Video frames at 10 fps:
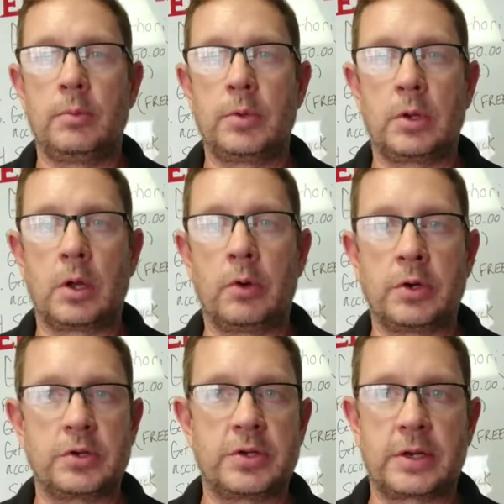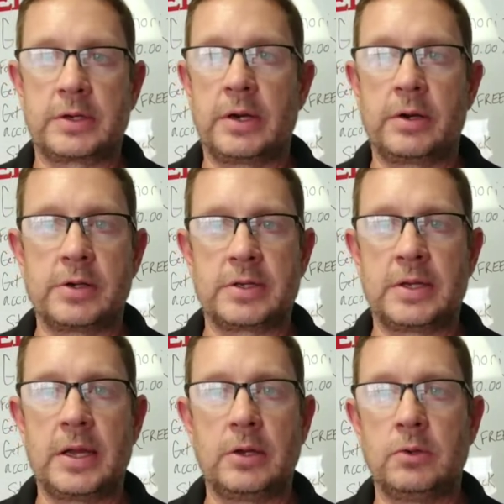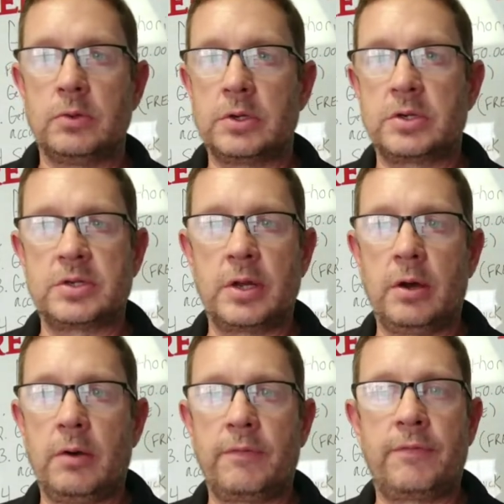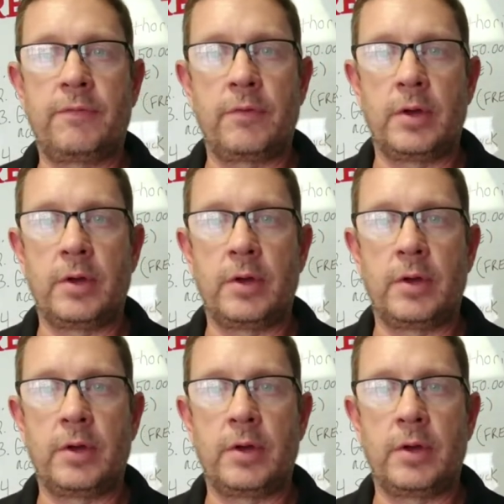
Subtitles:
You can go to your Secretary of State and do it yourself.